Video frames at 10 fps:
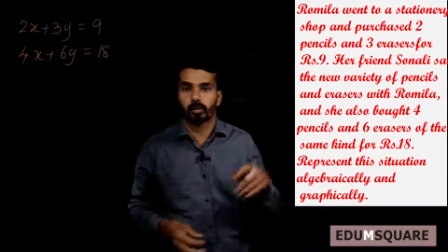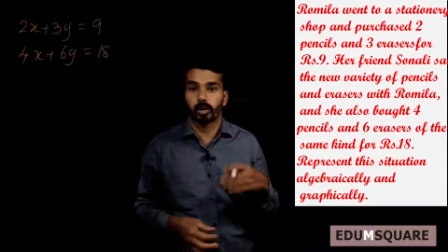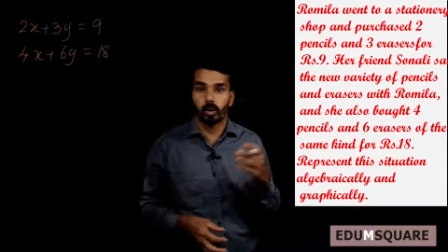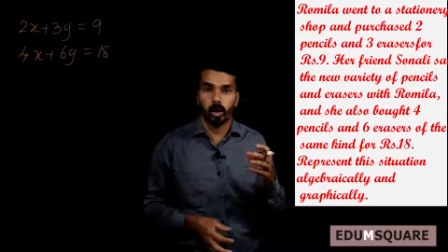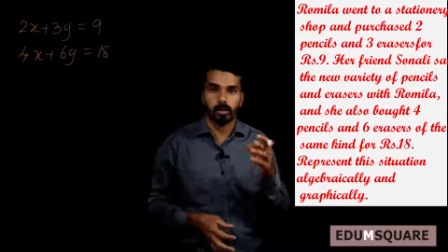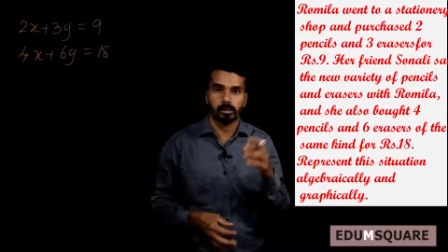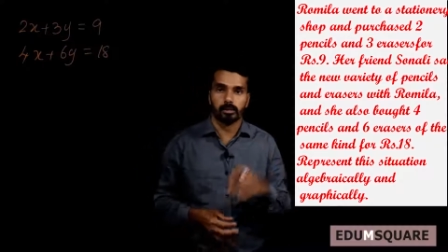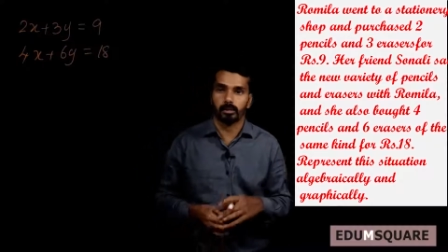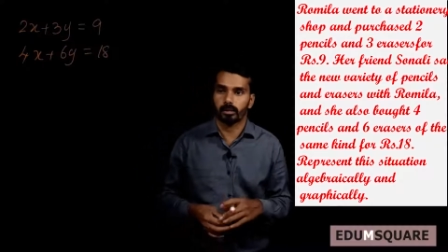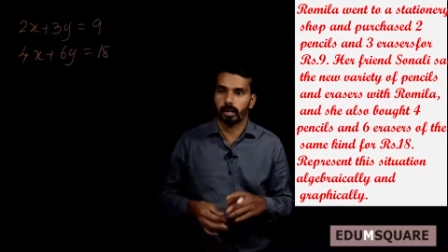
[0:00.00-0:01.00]
we got
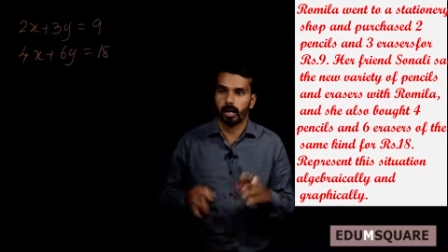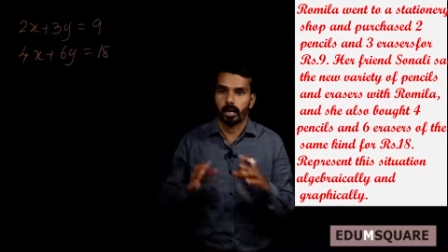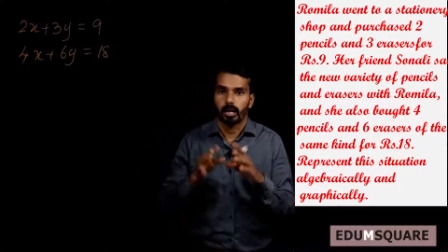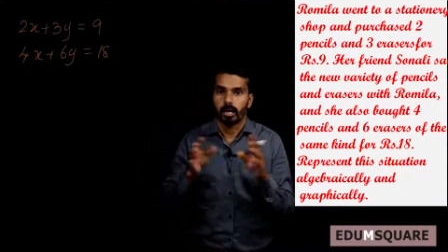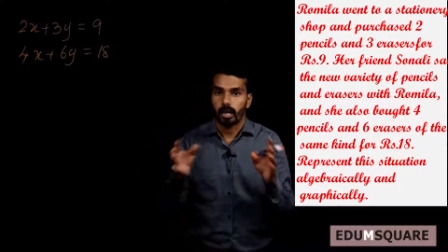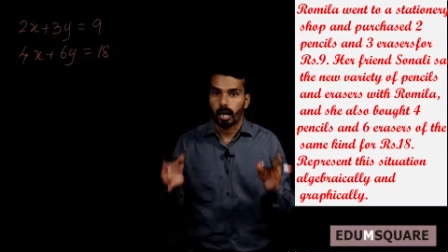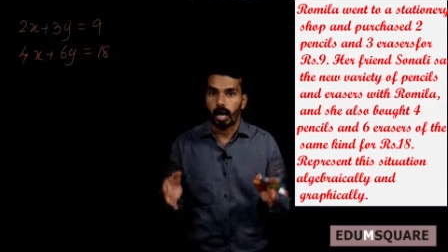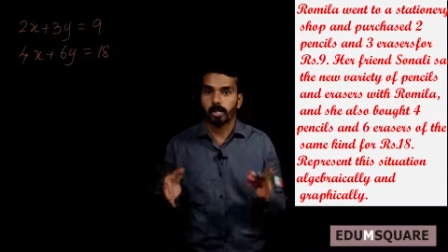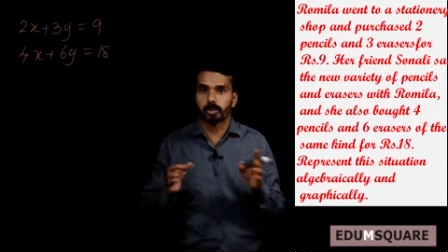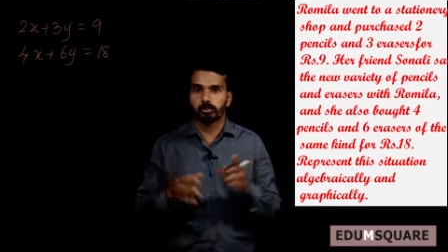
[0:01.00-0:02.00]
the
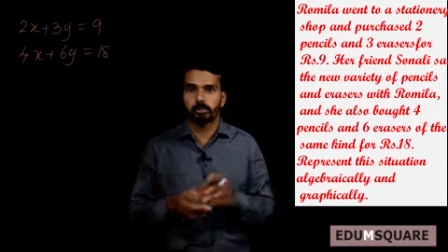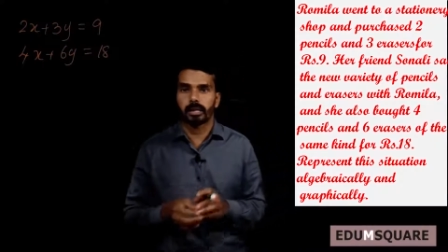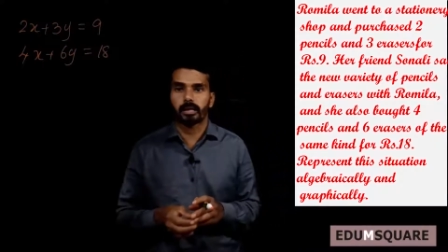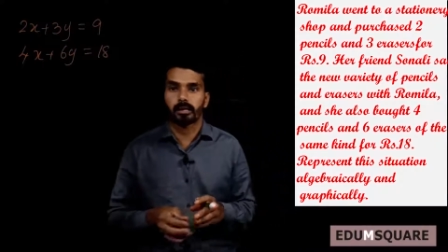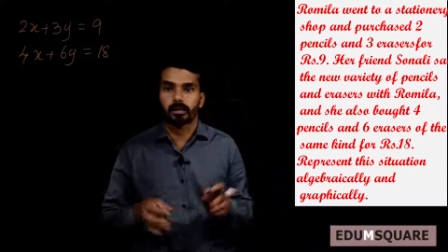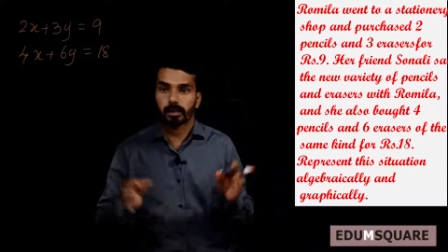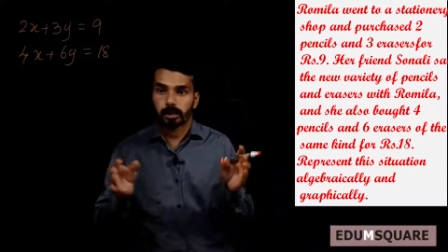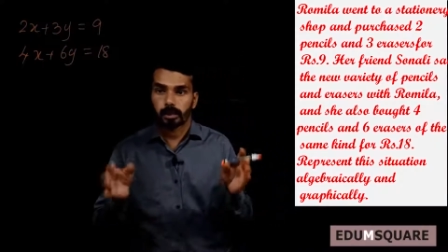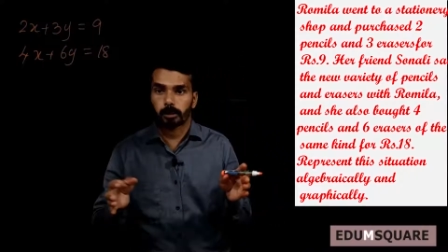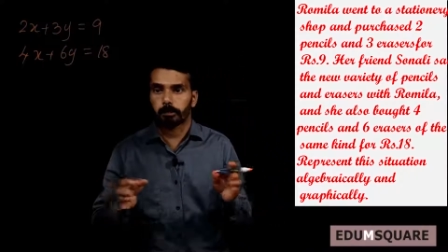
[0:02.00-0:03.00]
algebraic
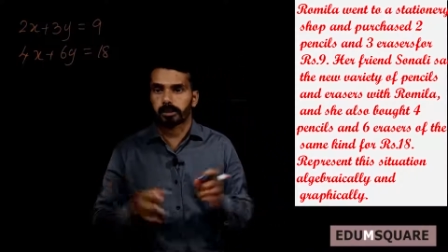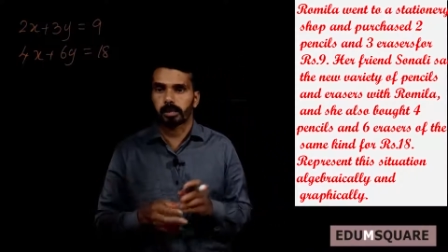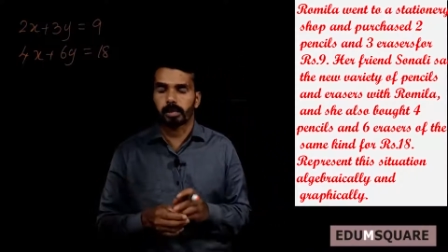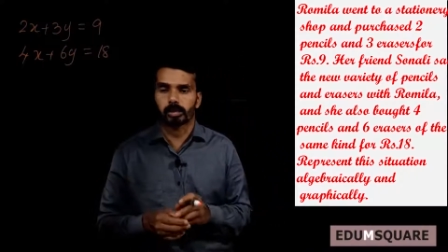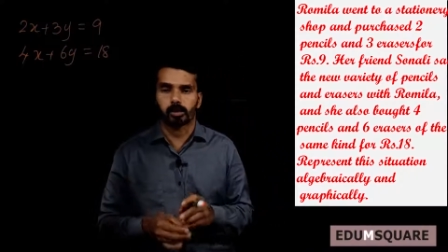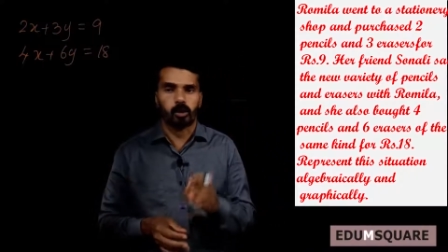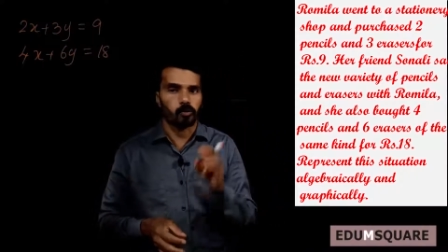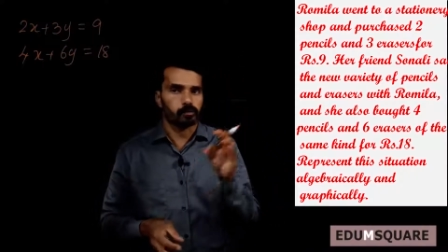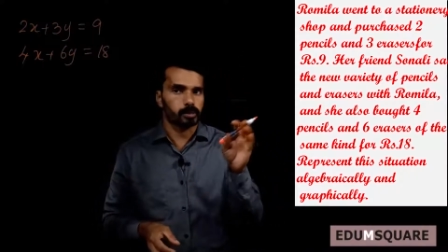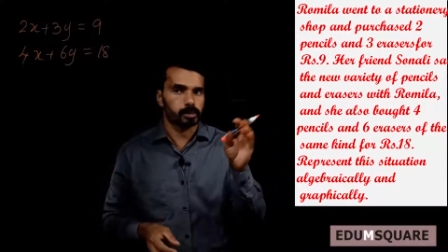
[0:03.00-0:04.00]
representation
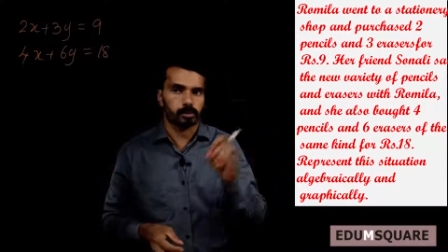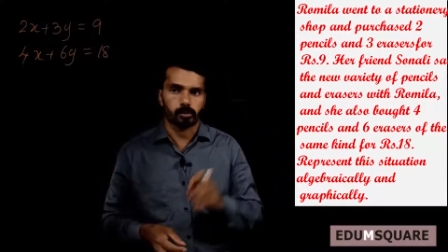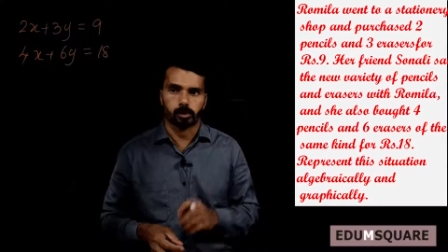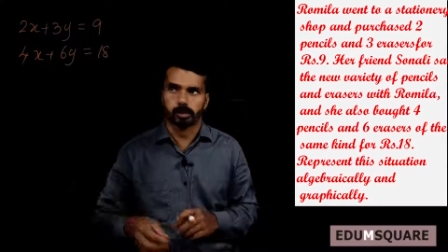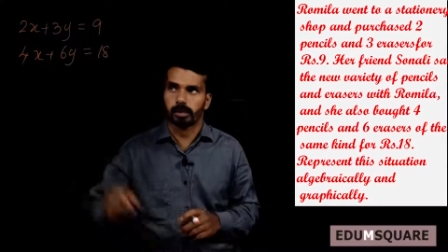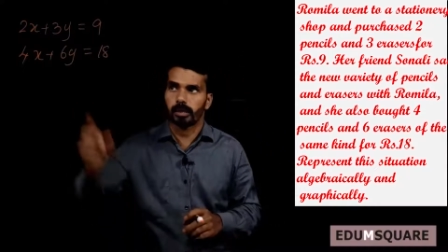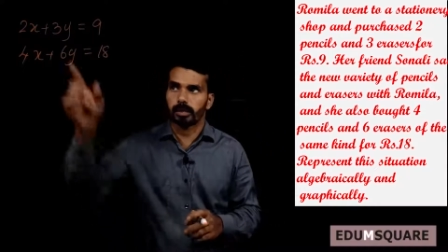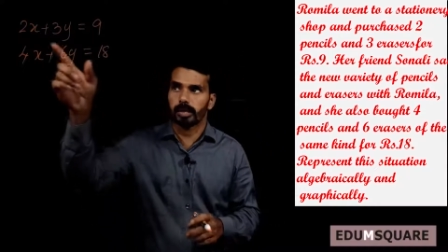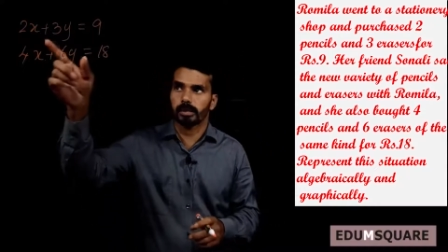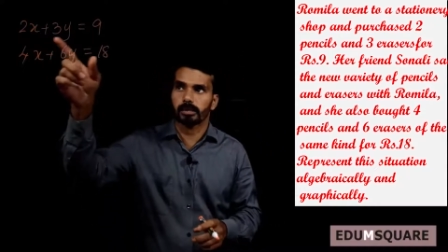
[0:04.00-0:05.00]
of this question,
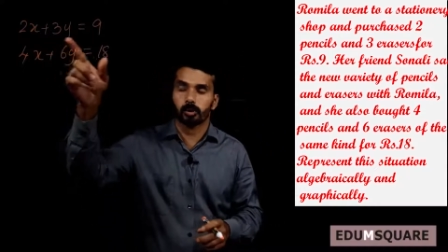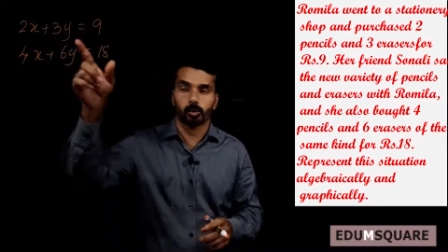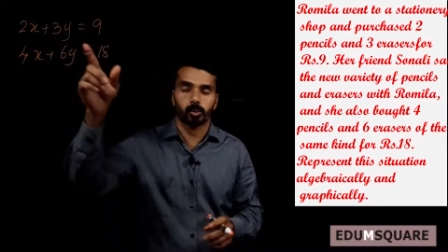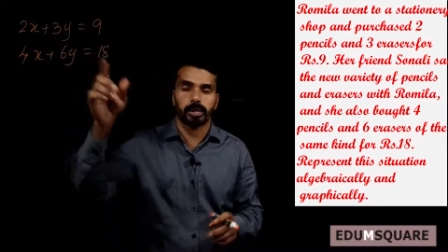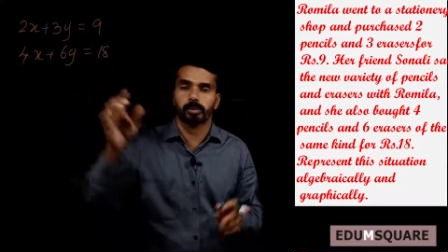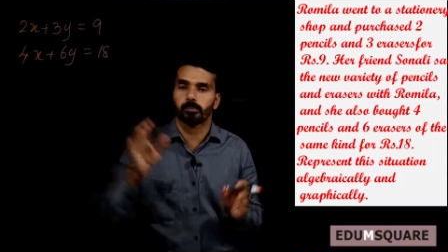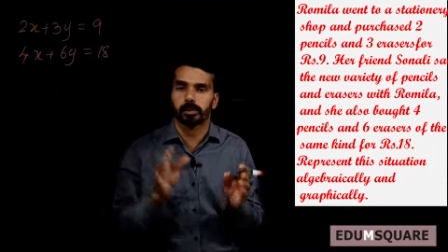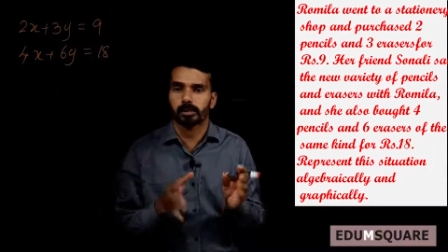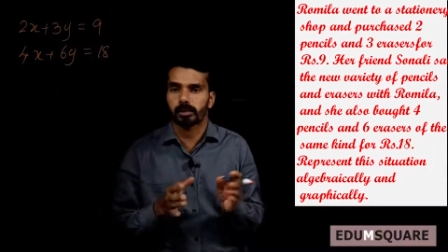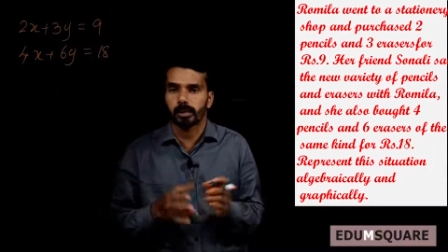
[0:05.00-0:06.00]
that is 2x
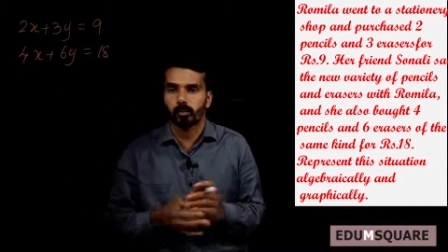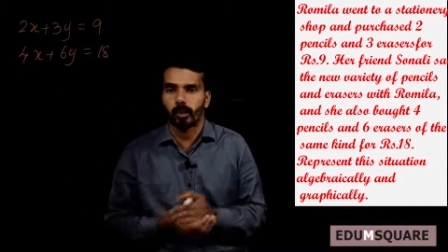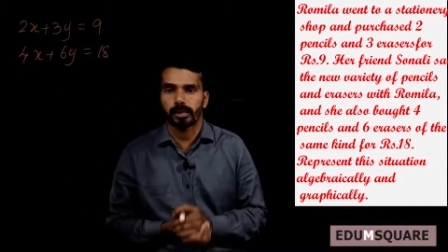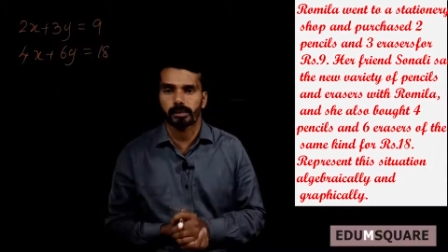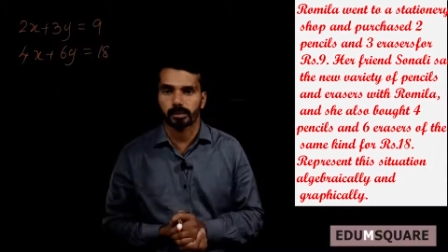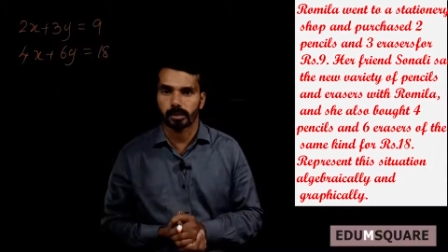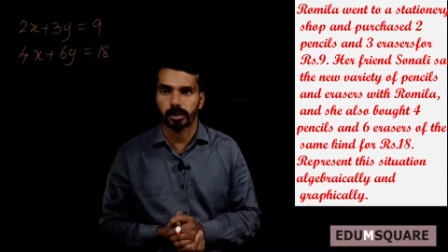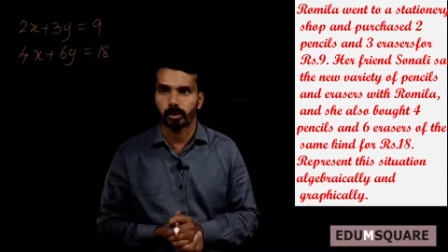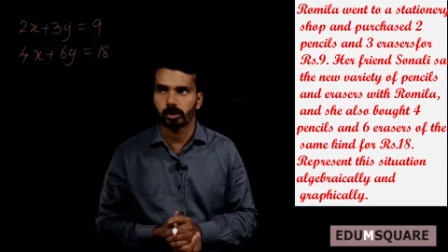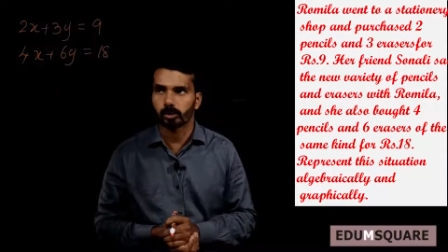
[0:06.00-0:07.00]
plus 3y is
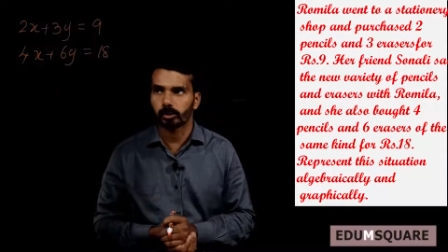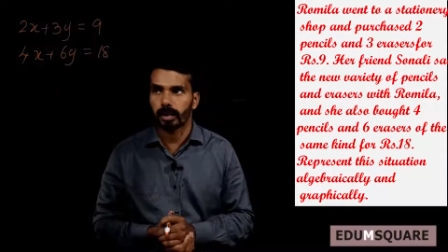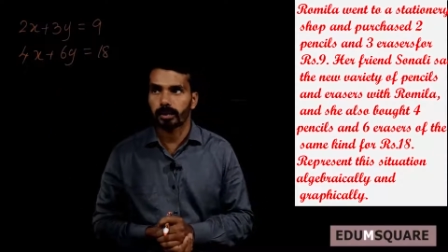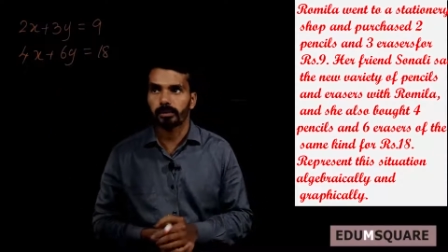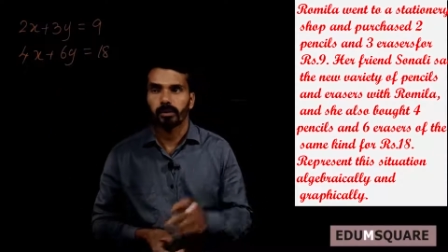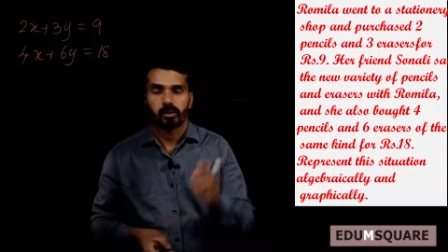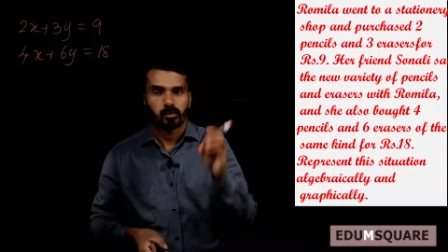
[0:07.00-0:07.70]
equal to 9